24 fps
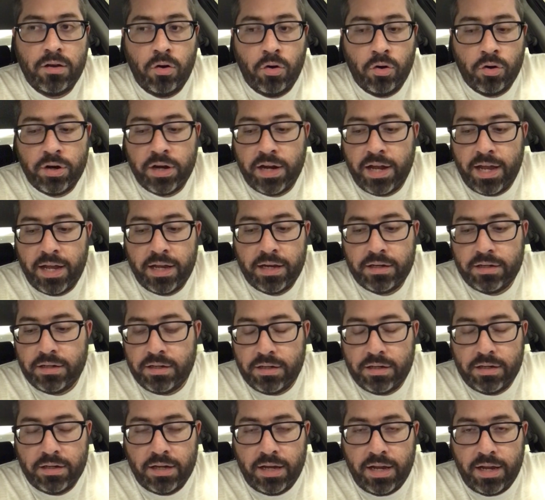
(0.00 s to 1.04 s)
Or not.
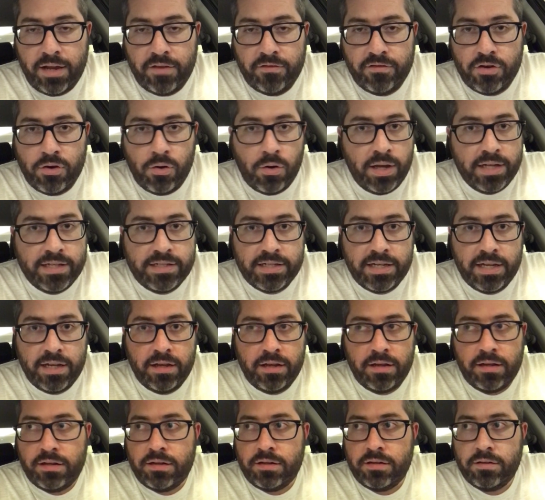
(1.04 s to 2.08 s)
I have no
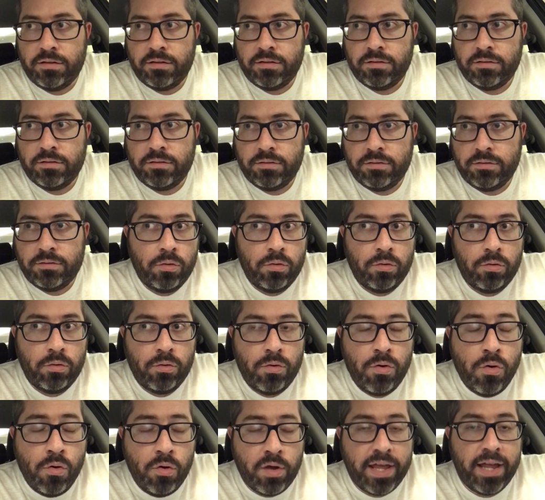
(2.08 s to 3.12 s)
idea.
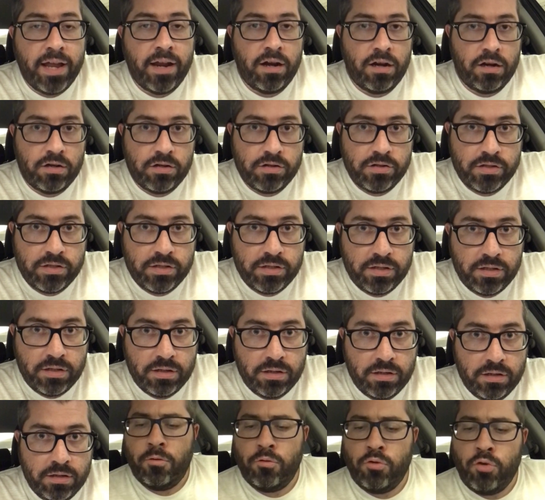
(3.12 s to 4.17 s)
Who cares?
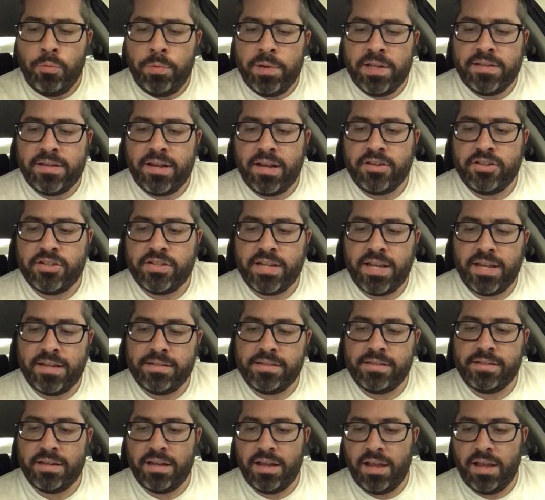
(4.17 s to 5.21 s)
Ruby Dutch says,